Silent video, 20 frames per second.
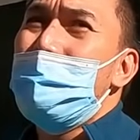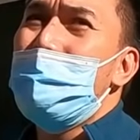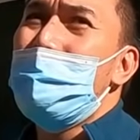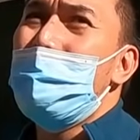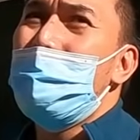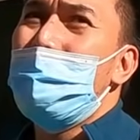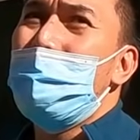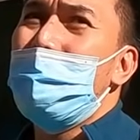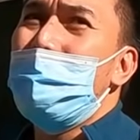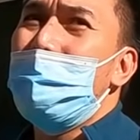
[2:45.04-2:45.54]

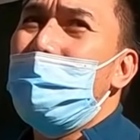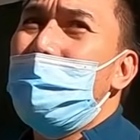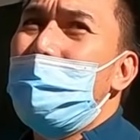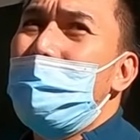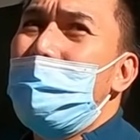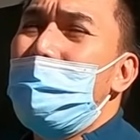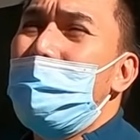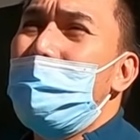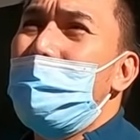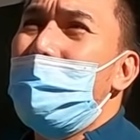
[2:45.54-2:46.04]
So
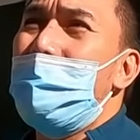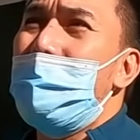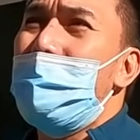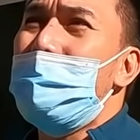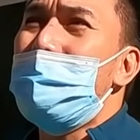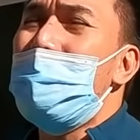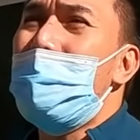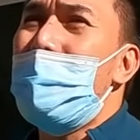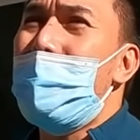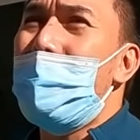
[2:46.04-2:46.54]

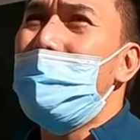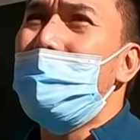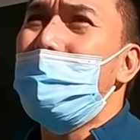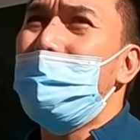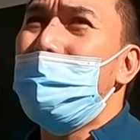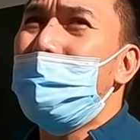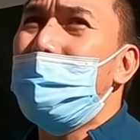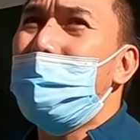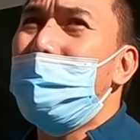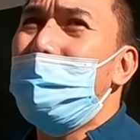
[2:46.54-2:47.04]
it's hard
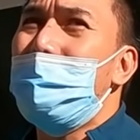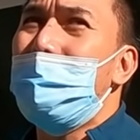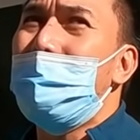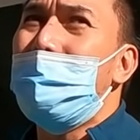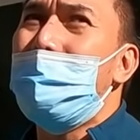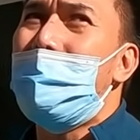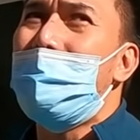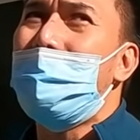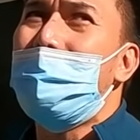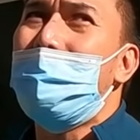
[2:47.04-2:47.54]

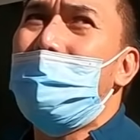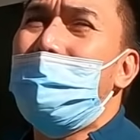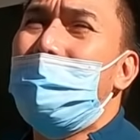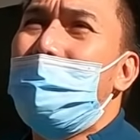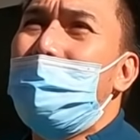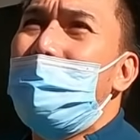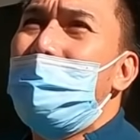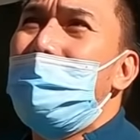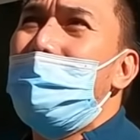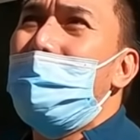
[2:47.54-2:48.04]
that
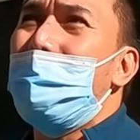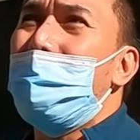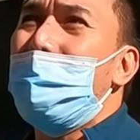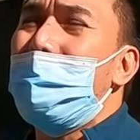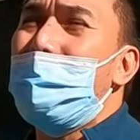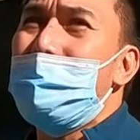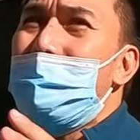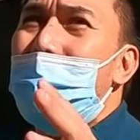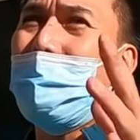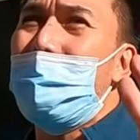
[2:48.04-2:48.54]

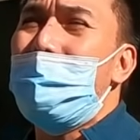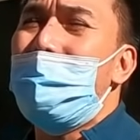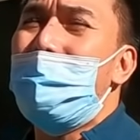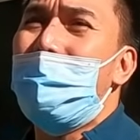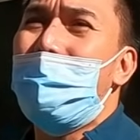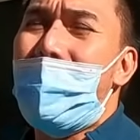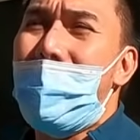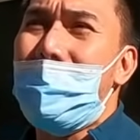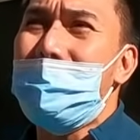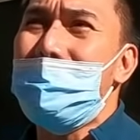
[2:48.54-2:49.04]
because our
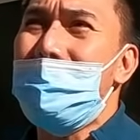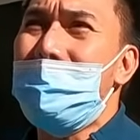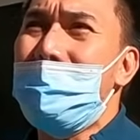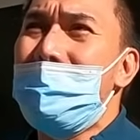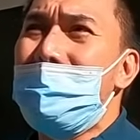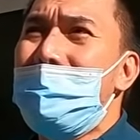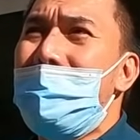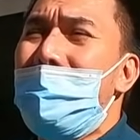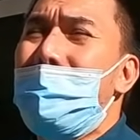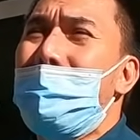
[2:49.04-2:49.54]
vaccine
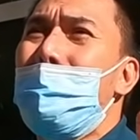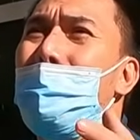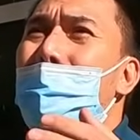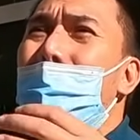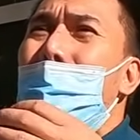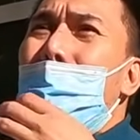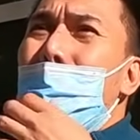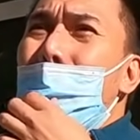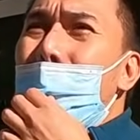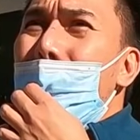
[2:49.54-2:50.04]
is like
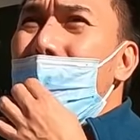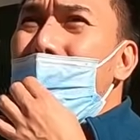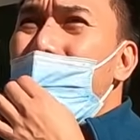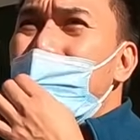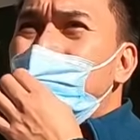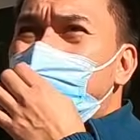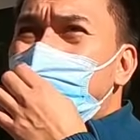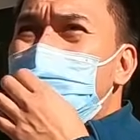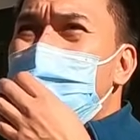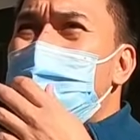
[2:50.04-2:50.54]
monoclonal,